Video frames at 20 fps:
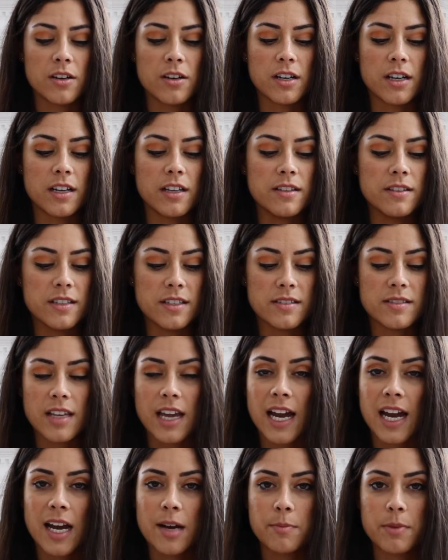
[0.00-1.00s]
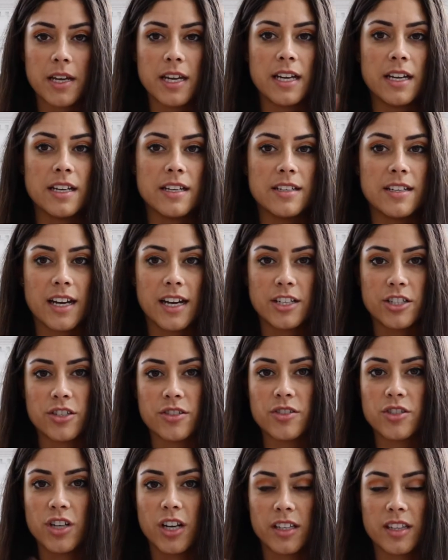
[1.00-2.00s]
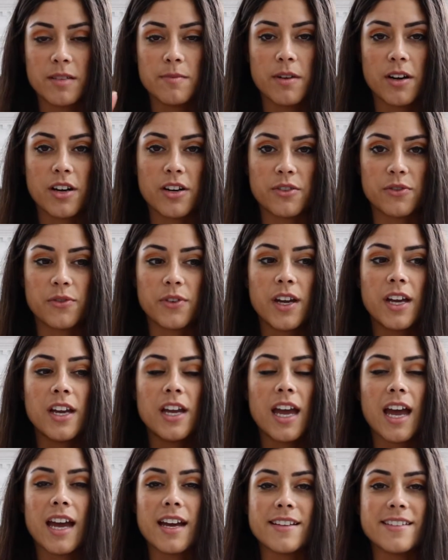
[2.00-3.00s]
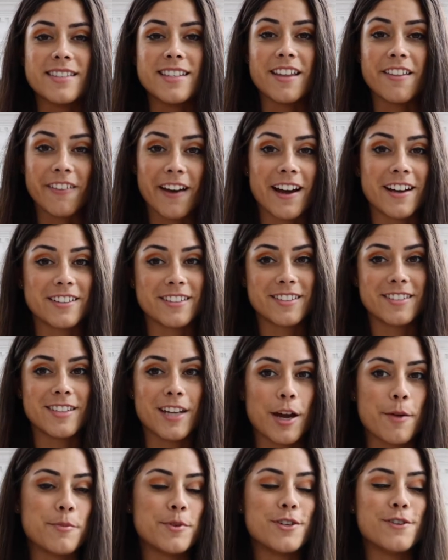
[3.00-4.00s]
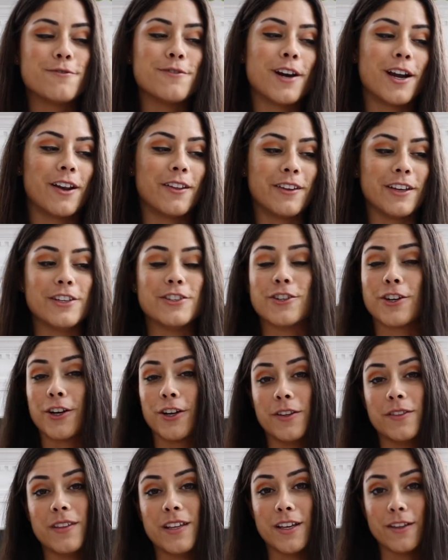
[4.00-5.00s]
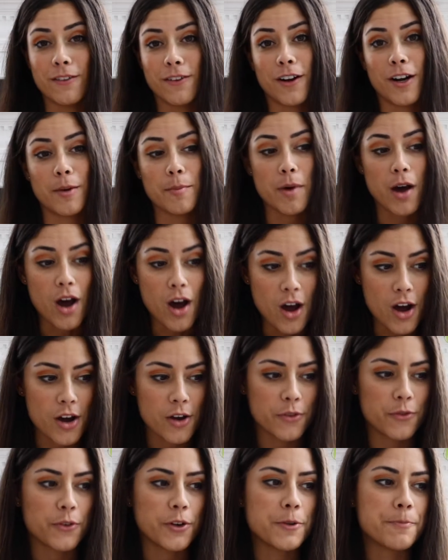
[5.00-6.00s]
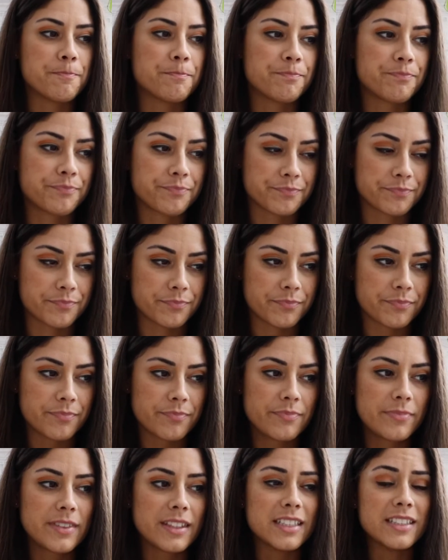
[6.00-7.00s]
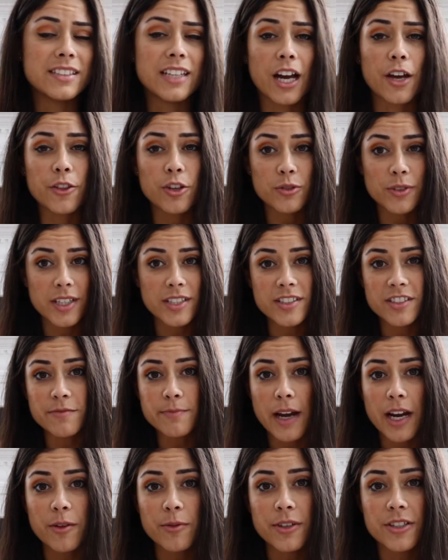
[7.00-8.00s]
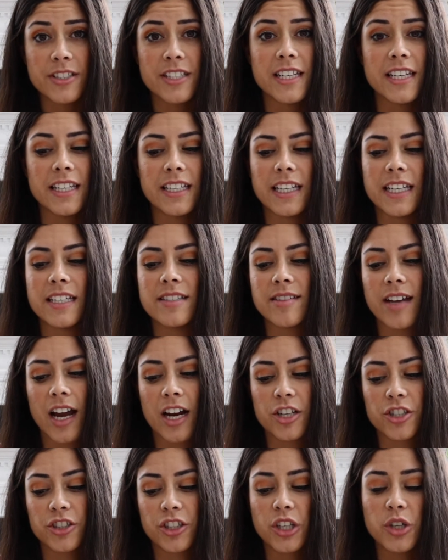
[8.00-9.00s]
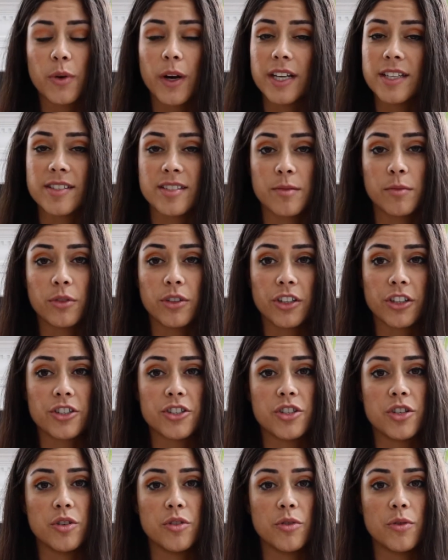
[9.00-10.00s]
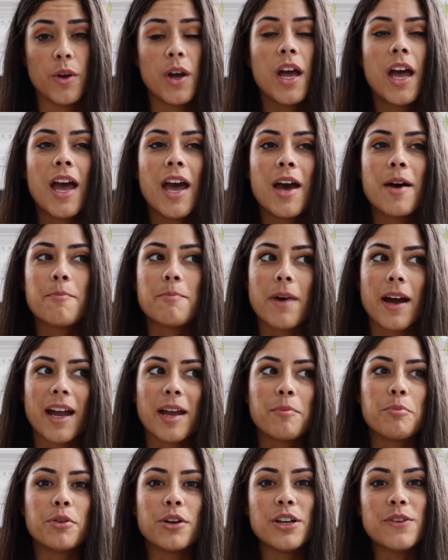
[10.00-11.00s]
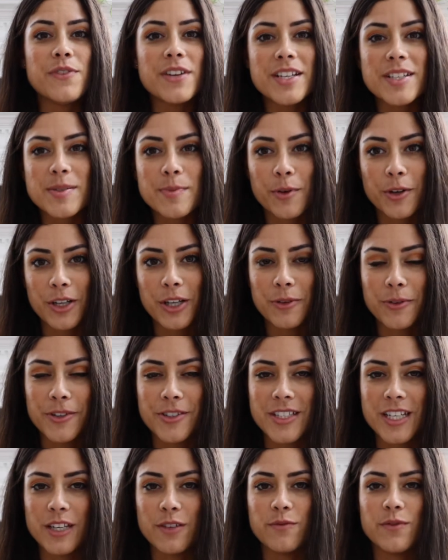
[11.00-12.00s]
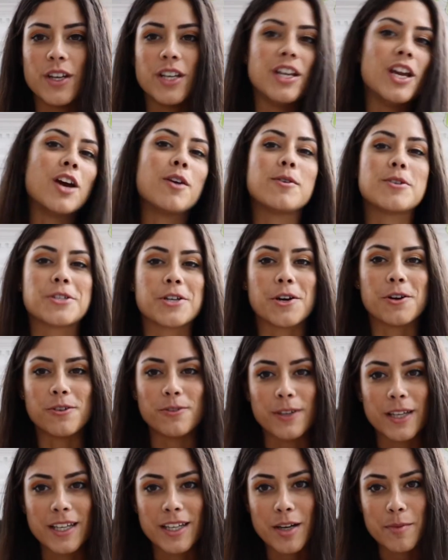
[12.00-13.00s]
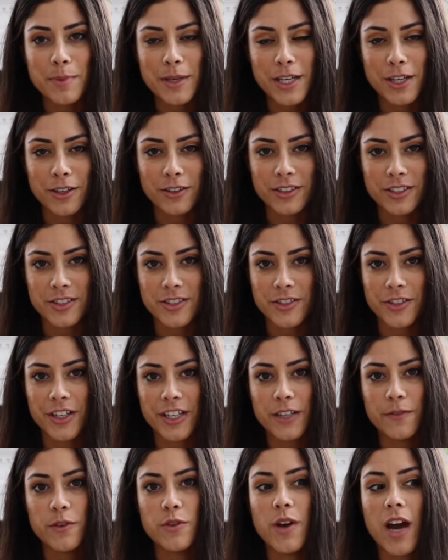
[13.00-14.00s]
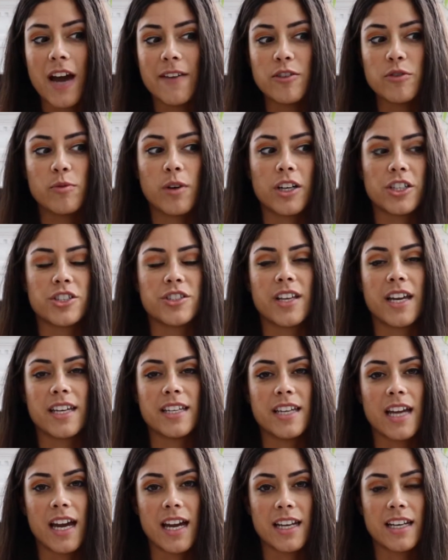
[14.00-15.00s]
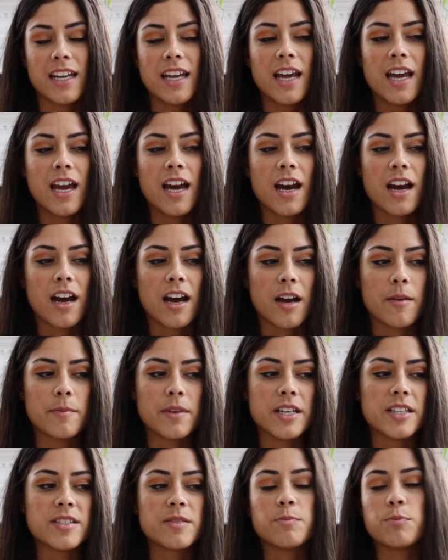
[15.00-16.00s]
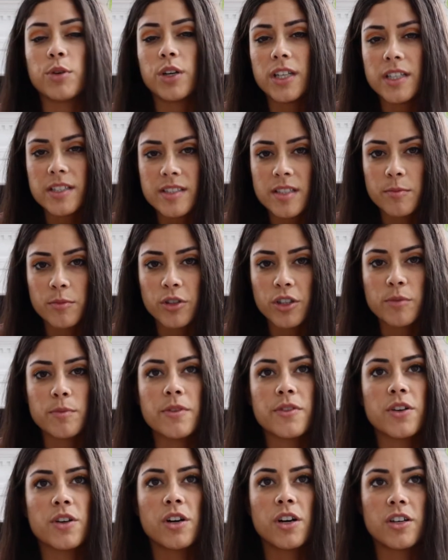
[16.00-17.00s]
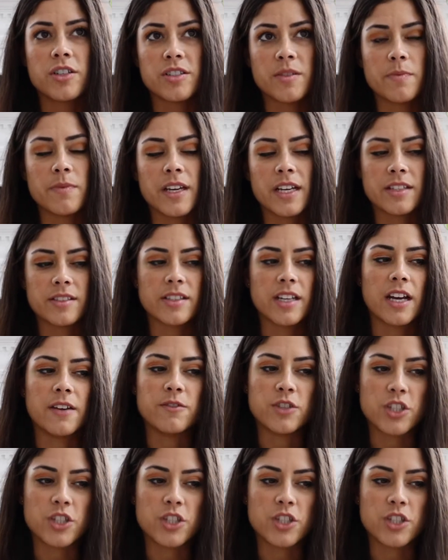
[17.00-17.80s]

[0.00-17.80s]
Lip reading: on this app, and I just check them off as the last step to finally turn the alarm off. Now, the rest of my routine is actually quite similar to my previous morning routine video, which I'll link up here on the screen if you haven't watched that yet. It's pretty similar, but there are some things that have